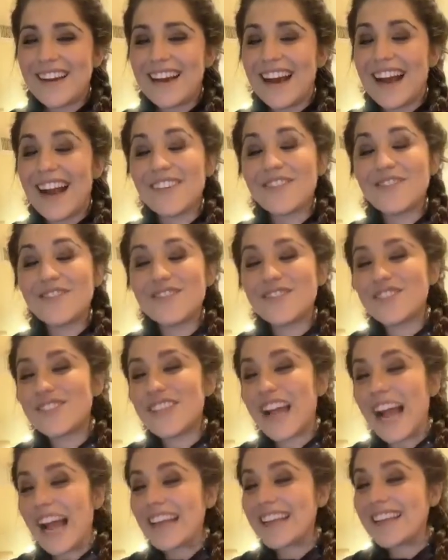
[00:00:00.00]

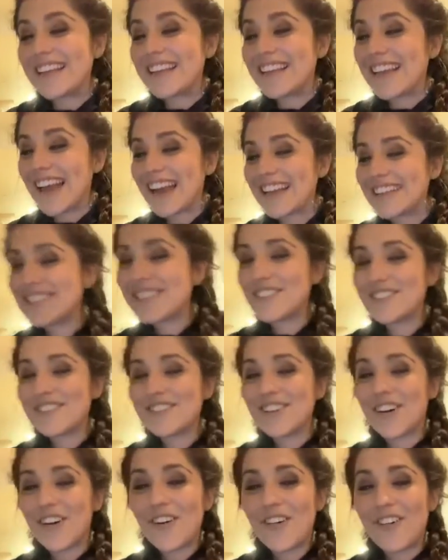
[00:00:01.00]
I guess
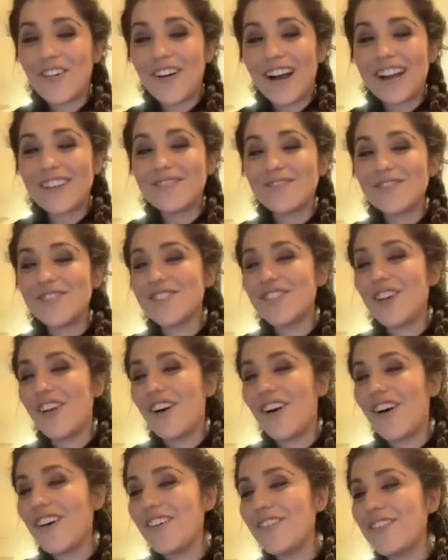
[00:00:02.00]
so. I'm
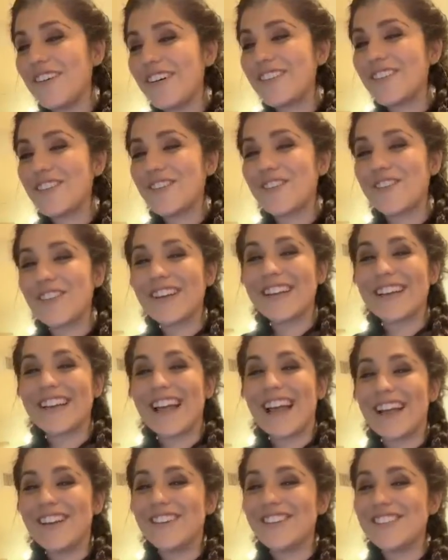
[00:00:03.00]
all about the freaking
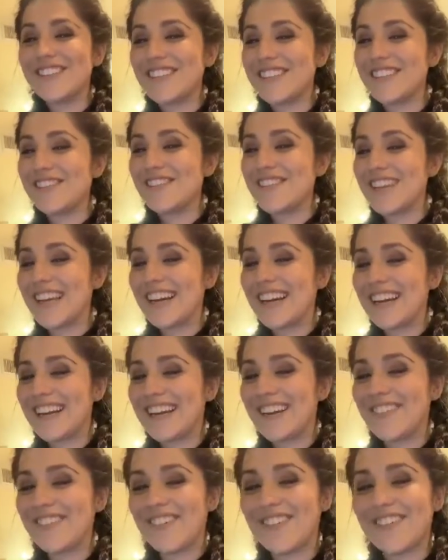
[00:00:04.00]
energy,
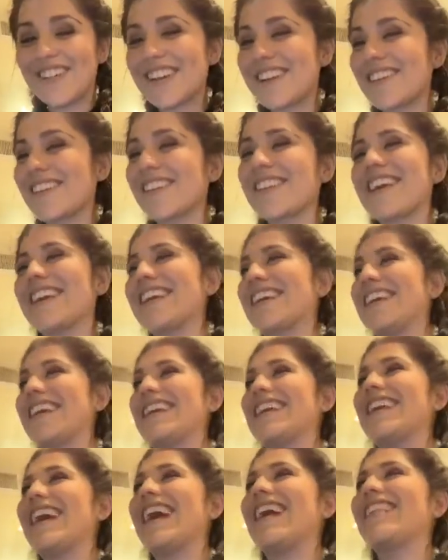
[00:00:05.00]
man. I'm over here, like,
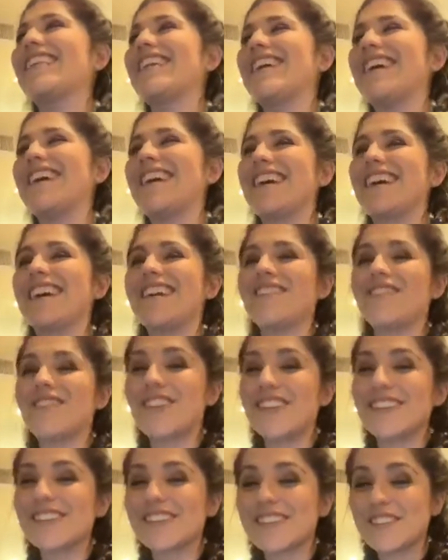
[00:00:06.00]
yelling. And
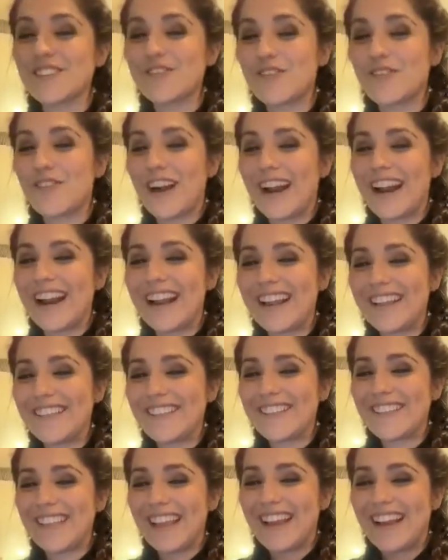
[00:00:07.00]
Marissa's right
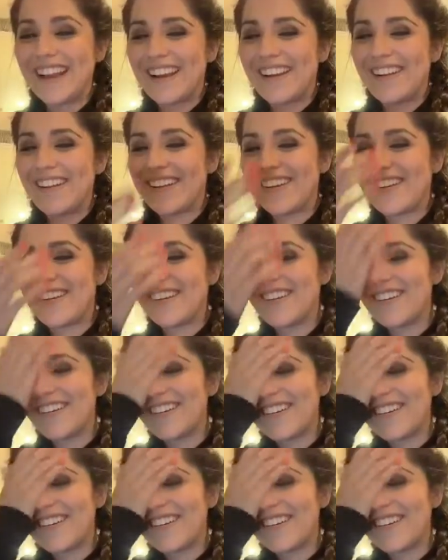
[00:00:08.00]
there.